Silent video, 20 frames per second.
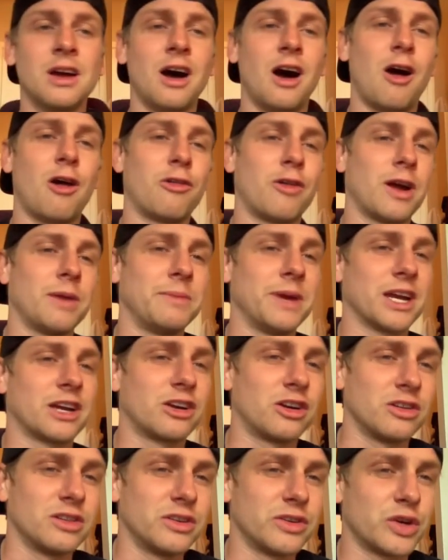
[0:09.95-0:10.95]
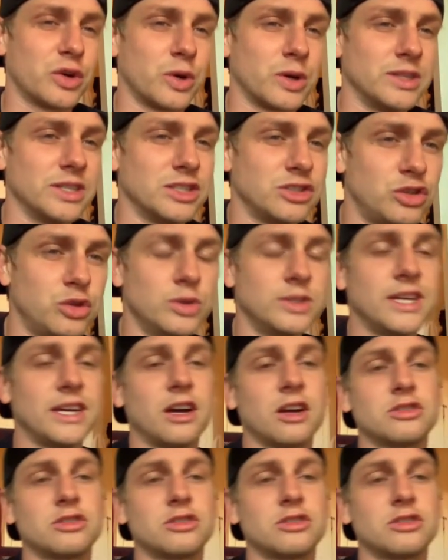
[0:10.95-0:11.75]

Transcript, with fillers: All right, man, currently recording this Tuesday,